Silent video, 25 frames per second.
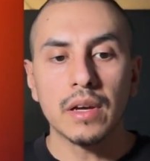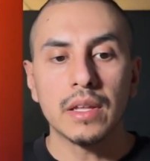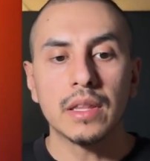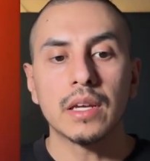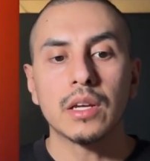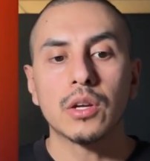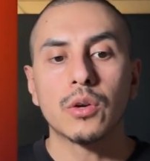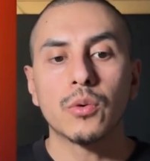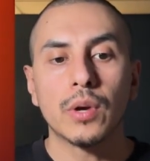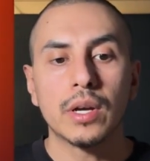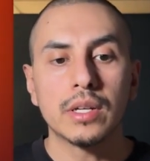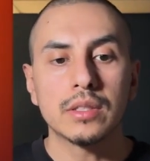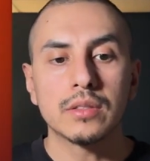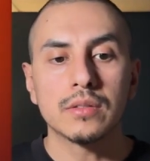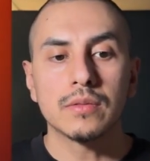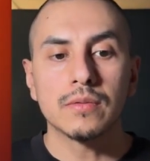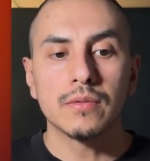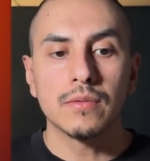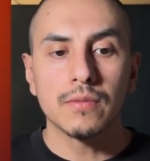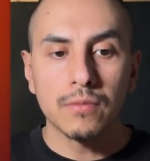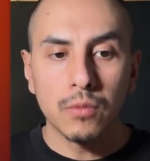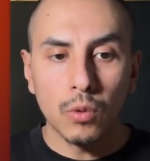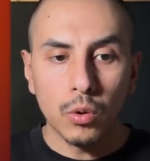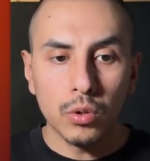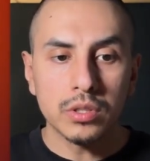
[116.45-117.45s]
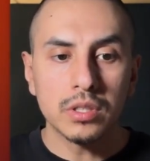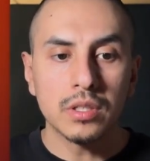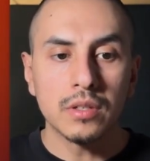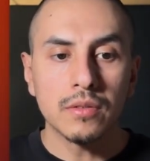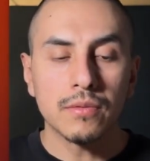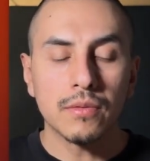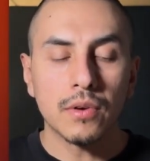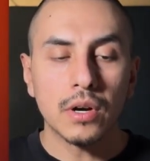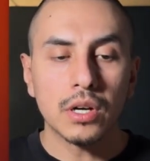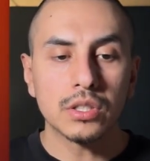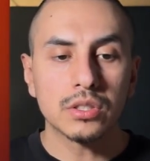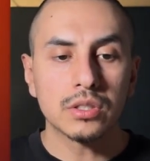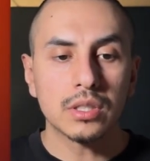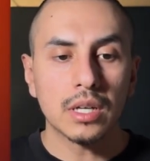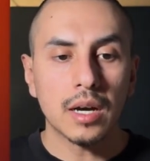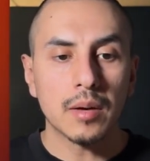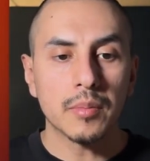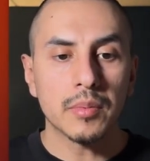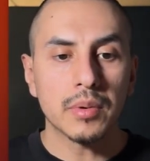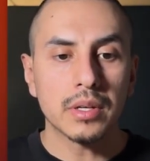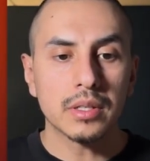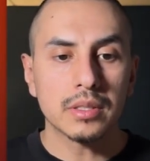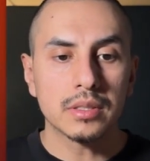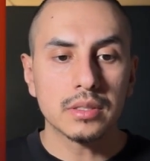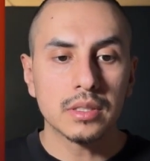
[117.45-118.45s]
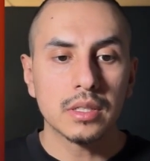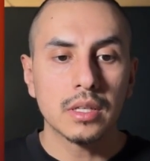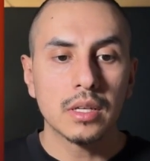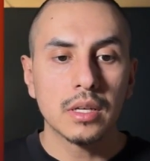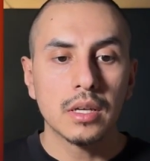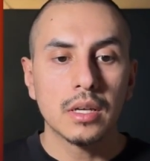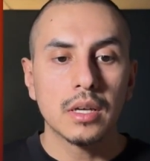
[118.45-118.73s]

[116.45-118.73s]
and then creates 14 fresh topics